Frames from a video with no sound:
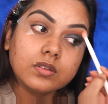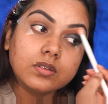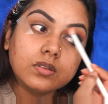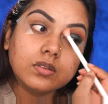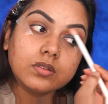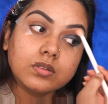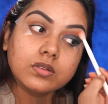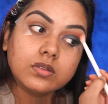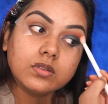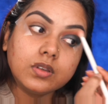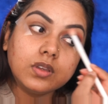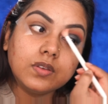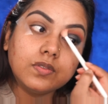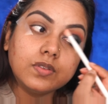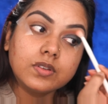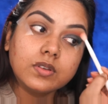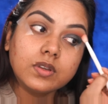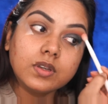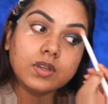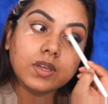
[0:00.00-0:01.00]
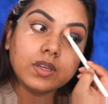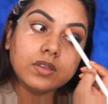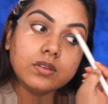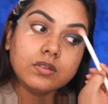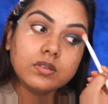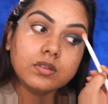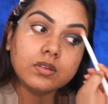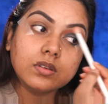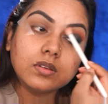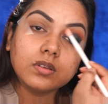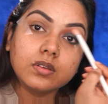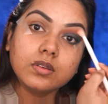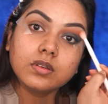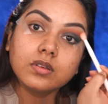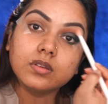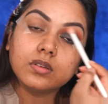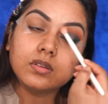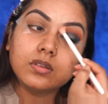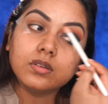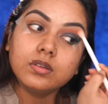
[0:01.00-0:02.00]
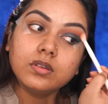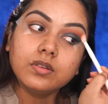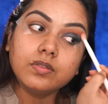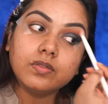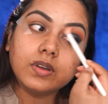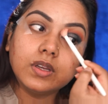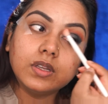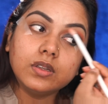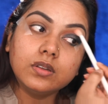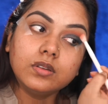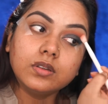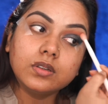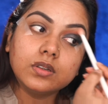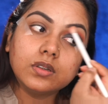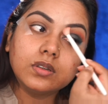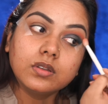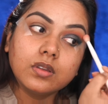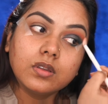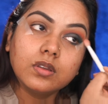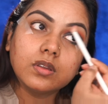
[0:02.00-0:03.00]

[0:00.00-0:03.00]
just to give it a nice defined look.